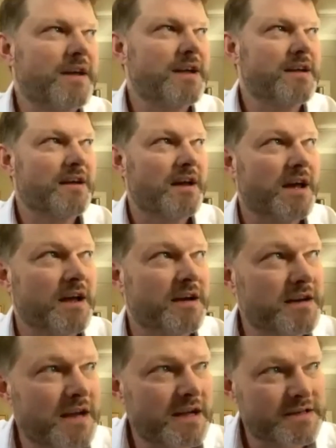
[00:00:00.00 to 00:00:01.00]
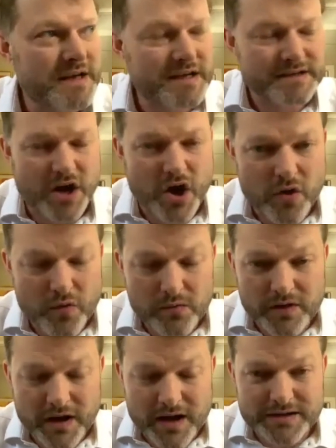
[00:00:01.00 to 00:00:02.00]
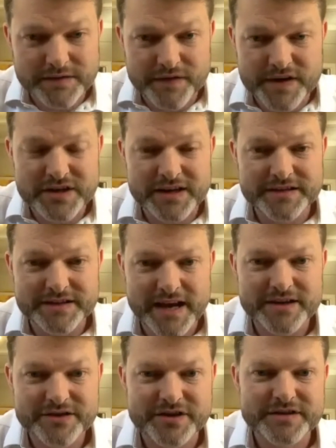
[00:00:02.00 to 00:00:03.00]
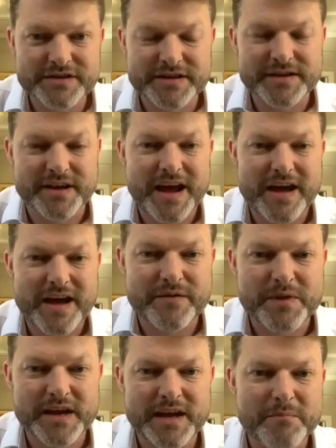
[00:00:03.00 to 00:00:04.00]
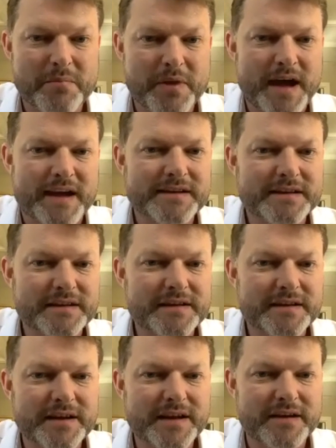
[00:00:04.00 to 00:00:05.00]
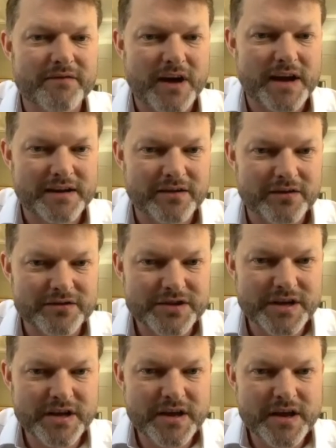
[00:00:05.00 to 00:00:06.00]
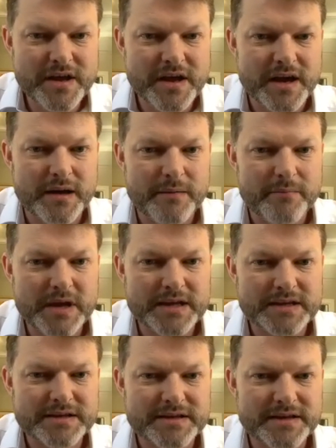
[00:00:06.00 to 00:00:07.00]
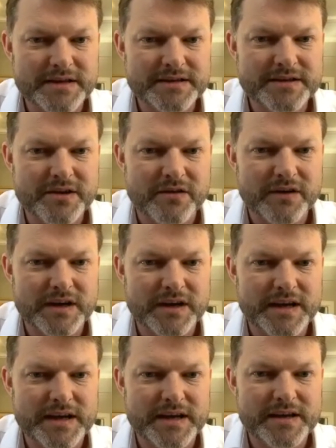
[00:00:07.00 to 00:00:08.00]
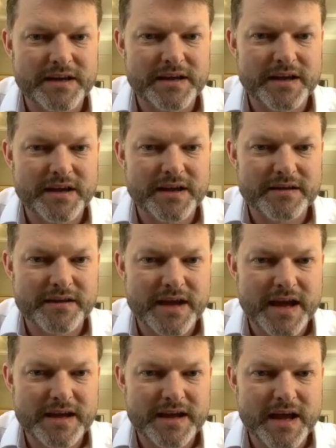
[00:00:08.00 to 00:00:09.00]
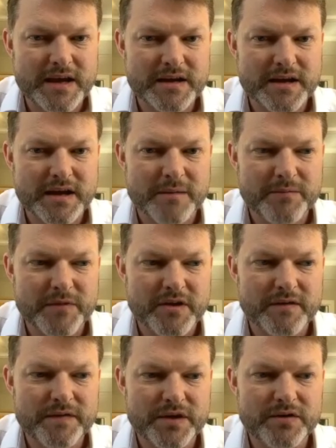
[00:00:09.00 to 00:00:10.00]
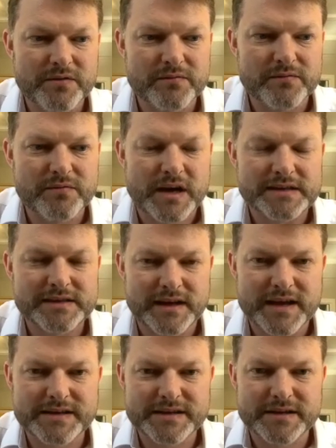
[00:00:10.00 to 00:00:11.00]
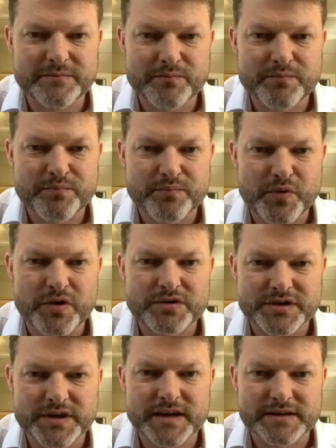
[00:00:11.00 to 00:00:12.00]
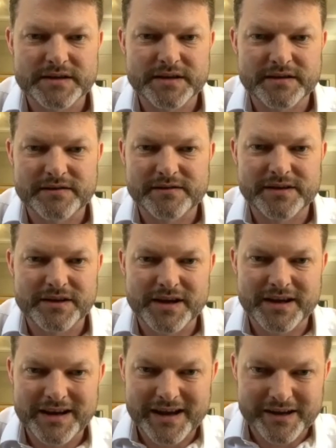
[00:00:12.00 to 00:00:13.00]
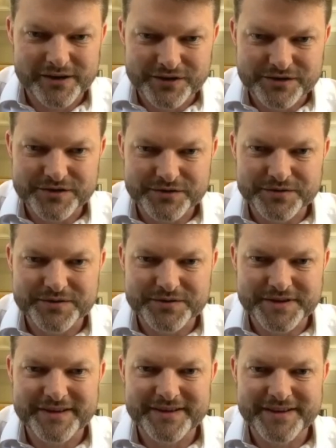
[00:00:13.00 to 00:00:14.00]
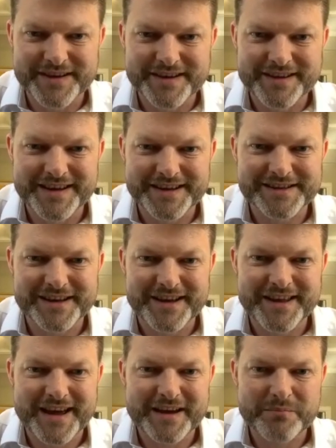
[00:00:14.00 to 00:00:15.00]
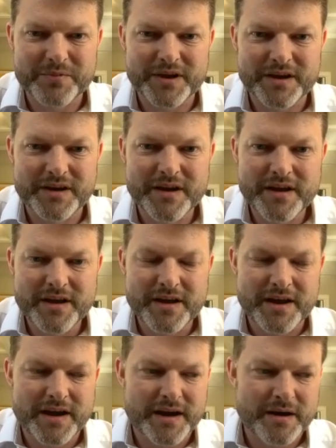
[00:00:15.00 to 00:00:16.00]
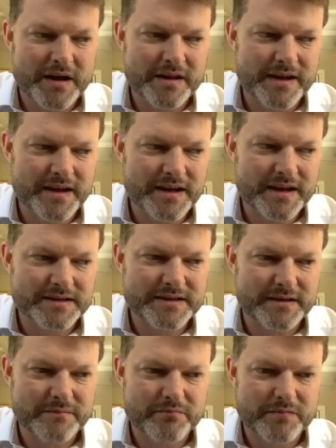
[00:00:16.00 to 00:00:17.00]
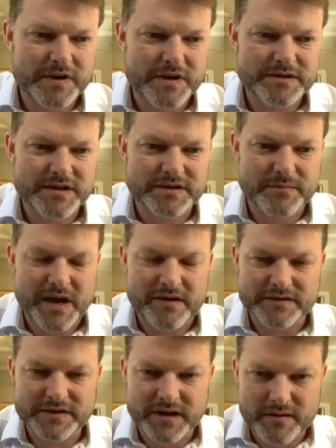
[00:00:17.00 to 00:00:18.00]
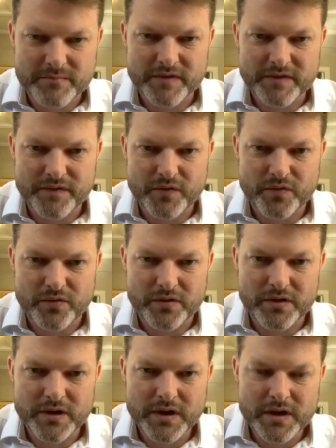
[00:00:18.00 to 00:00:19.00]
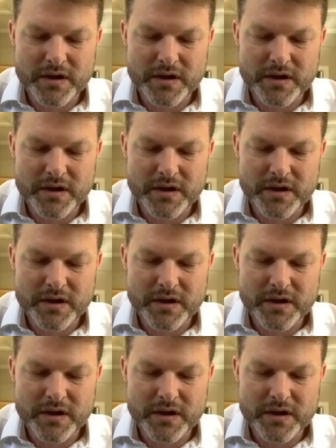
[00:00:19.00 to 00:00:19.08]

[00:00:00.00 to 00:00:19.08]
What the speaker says: think as a whole, artificial intelligence is going a big impact in radiology. It's not really there yet. There are a few isolated projects and looking at lung nodules and things like that. But I think it's just a matter of time before